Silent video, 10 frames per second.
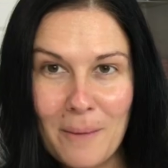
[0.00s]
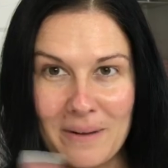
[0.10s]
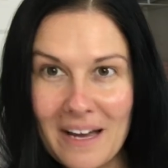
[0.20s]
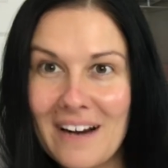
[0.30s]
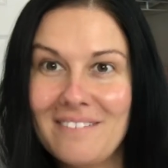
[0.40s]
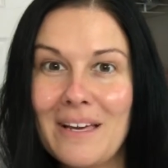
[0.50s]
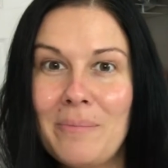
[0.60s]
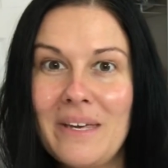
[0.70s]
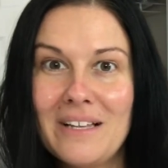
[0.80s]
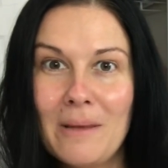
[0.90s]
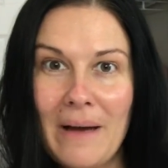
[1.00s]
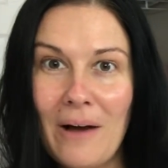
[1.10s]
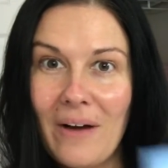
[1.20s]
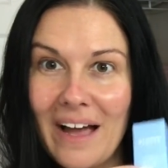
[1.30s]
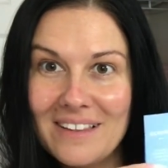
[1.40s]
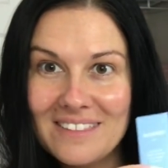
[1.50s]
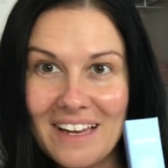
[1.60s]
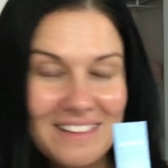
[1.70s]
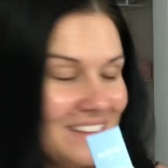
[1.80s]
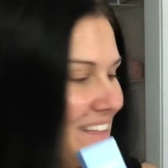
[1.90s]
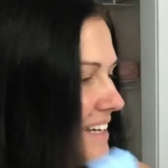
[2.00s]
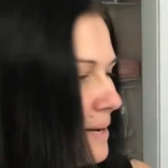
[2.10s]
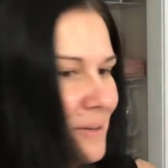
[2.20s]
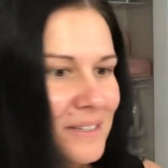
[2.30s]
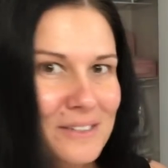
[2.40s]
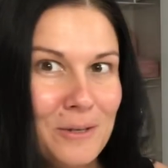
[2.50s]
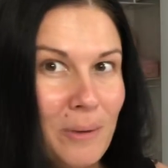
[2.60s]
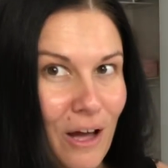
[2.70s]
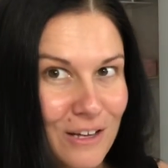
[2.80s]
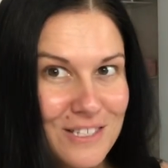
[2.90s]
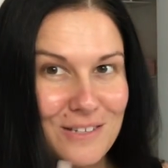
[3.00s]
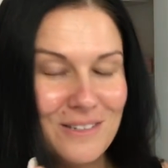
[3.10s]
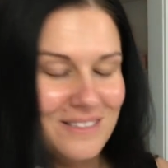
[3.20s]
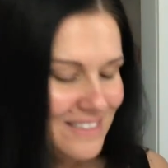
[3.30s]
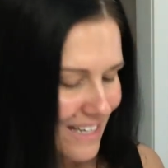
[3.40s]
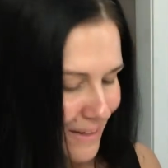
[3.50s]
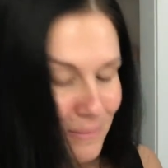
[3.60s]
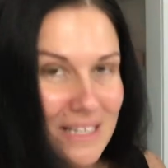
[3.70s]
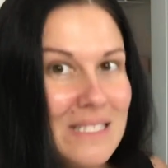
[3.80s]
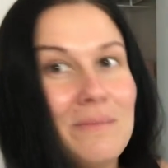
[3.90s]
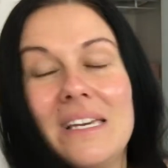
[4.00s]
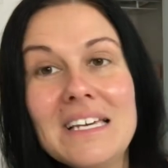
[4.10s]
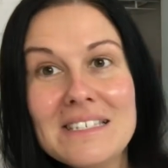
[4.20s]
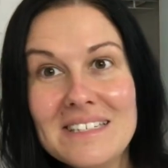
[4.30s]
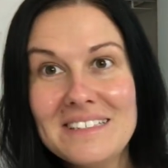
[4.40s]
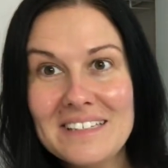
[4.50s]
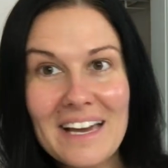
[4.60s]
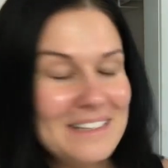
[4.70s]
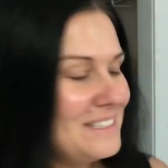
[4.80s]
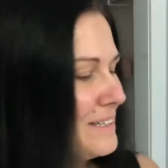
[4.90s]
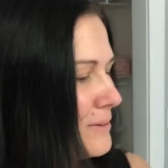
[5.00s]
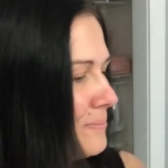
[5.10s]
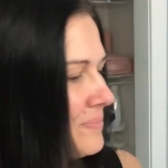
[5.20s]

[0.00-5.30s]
up and kind of like peel them out. I like that they come in a little box, so it's like makes them easy to get to.